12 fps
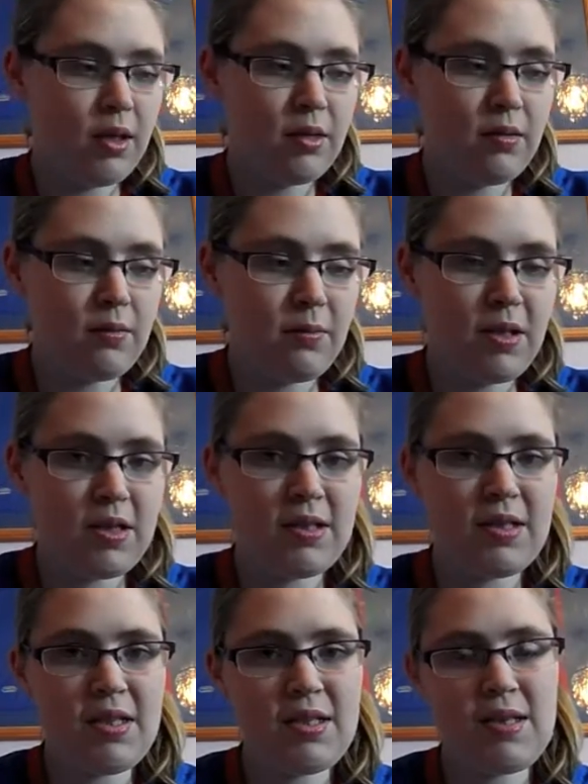And
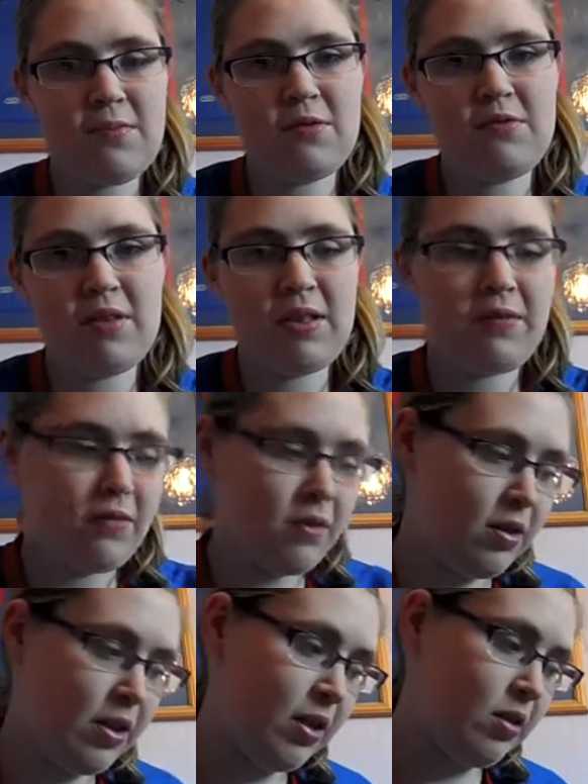plus, these games are really
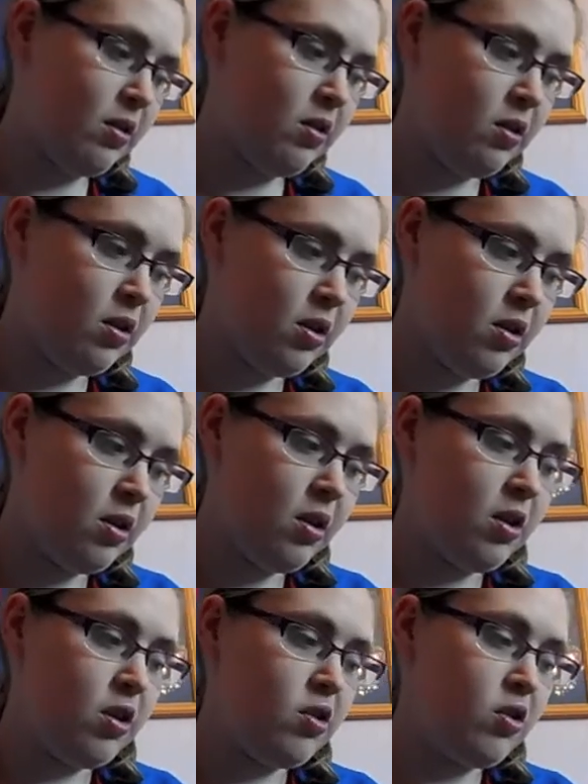for like
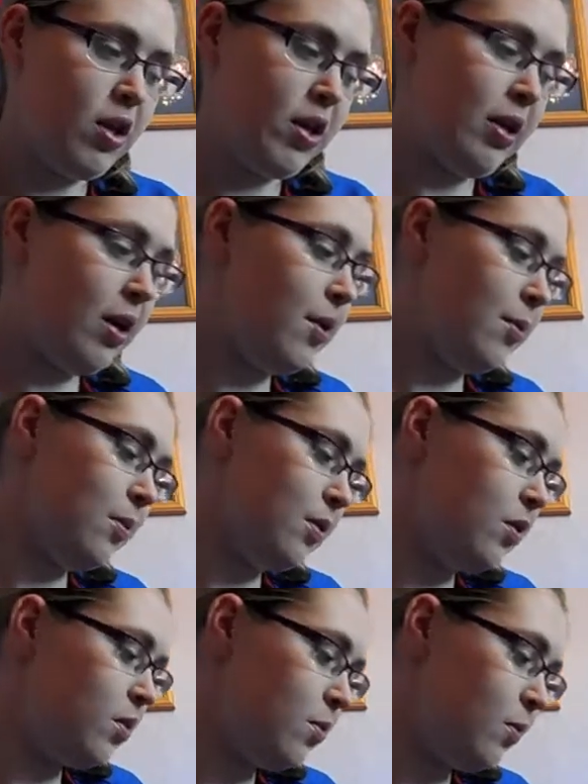trying out
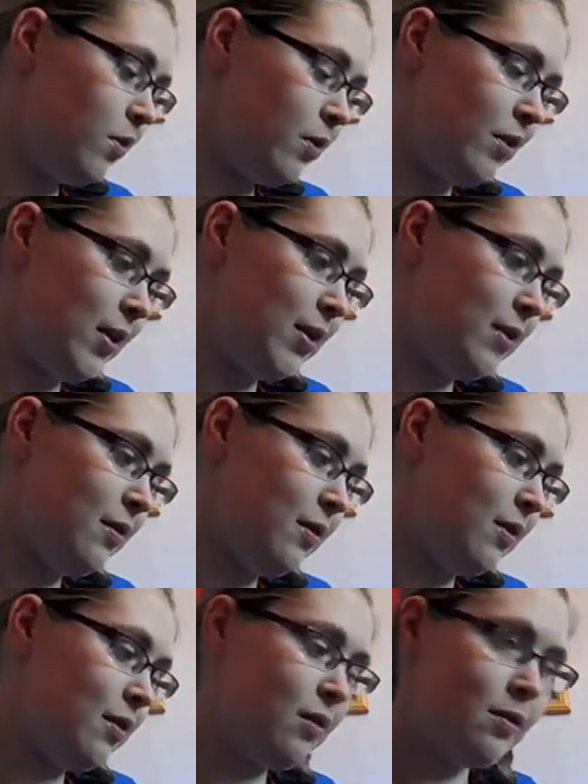players more than
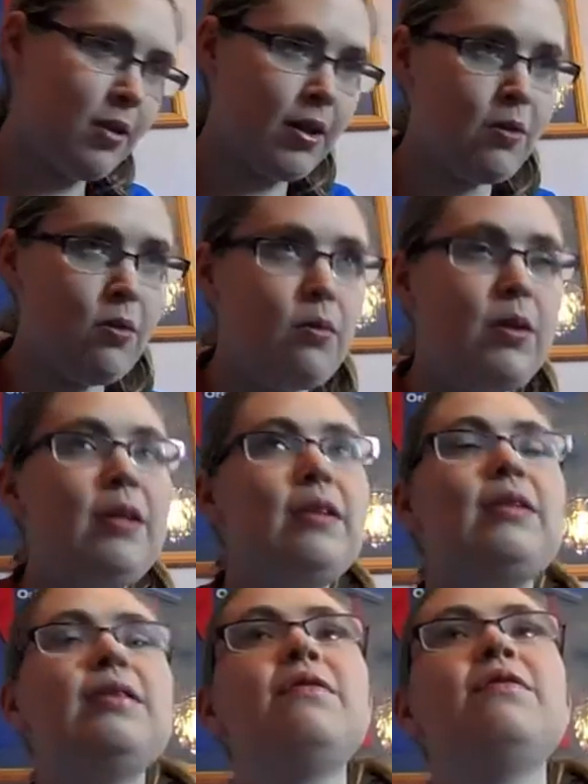anything, than like
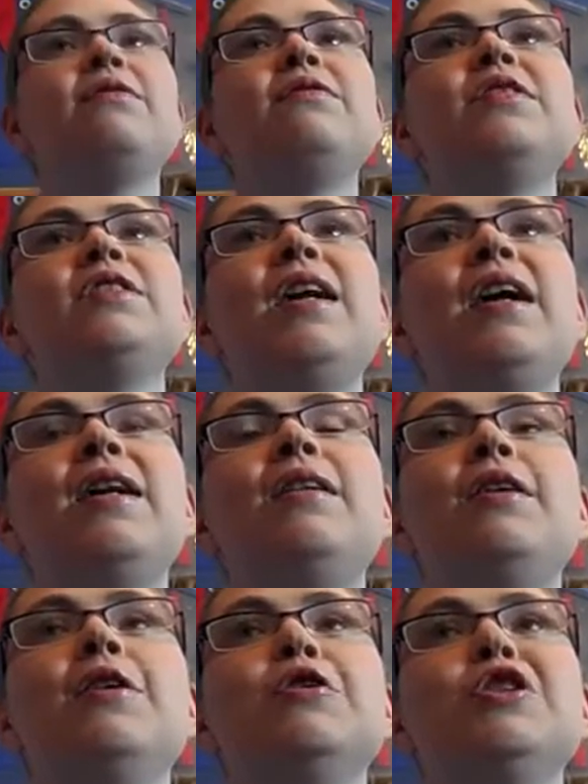winning like
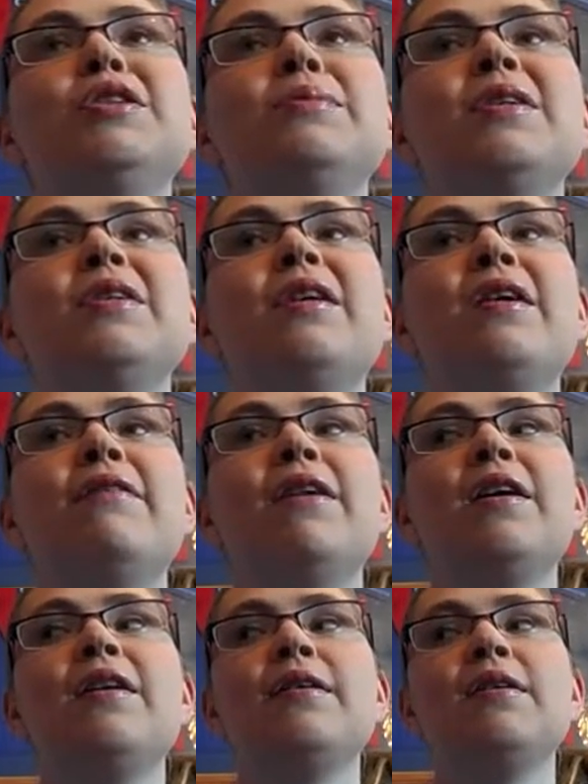10-0 or something like
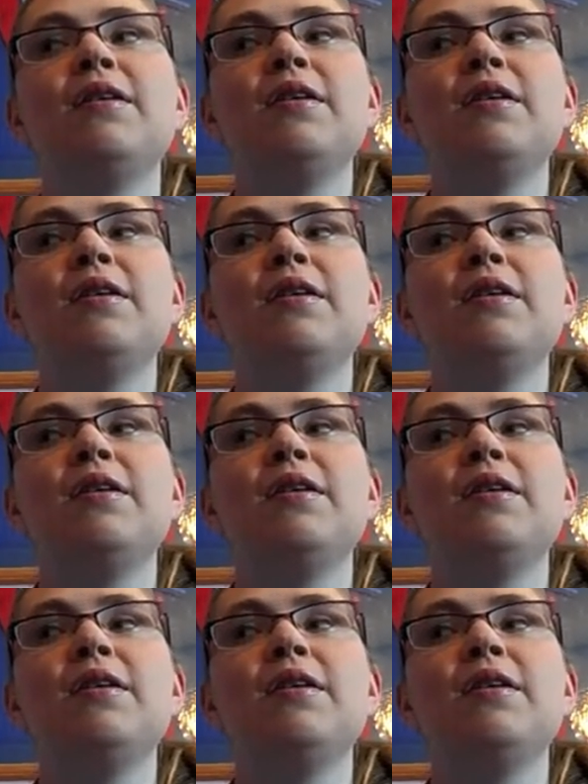that.